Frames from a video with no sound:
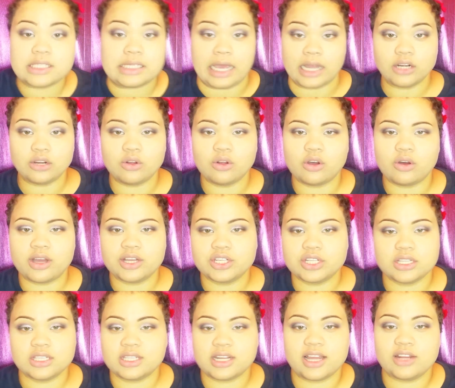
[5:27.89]
technical
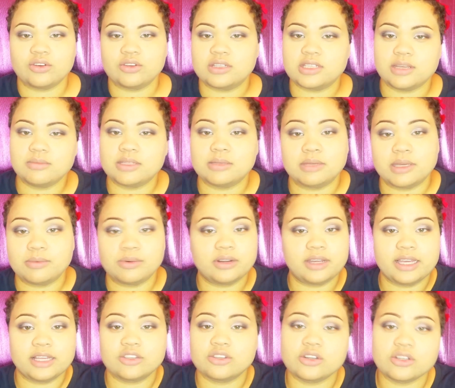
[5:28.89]
questions that I don't seem to be able to
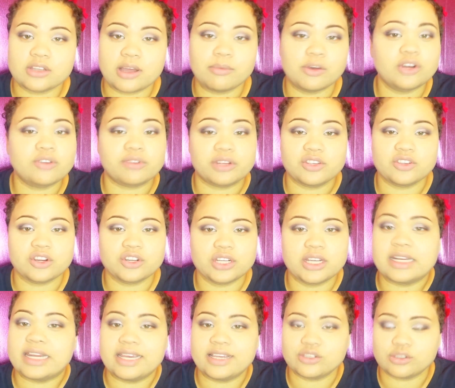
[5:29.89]
answer. So I'm gonna research
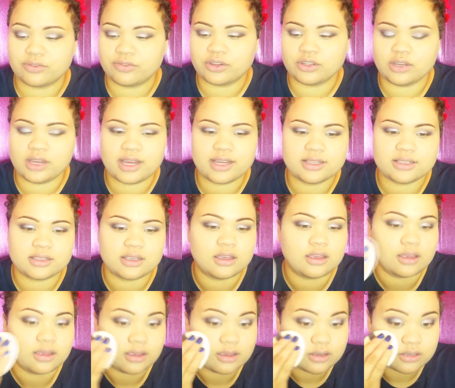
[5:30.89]
it and answer for you guys.
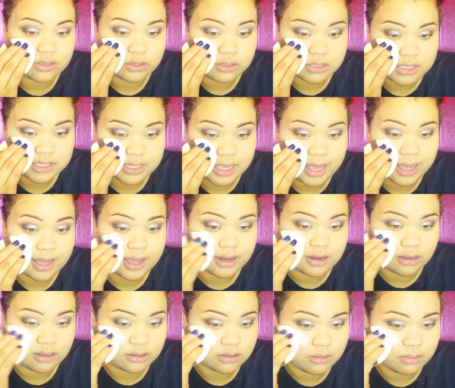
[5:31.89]
So you just add
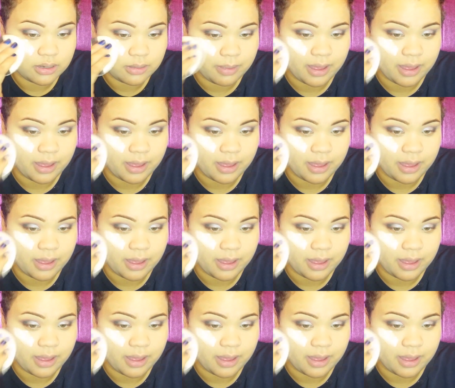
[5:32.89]
a little bit of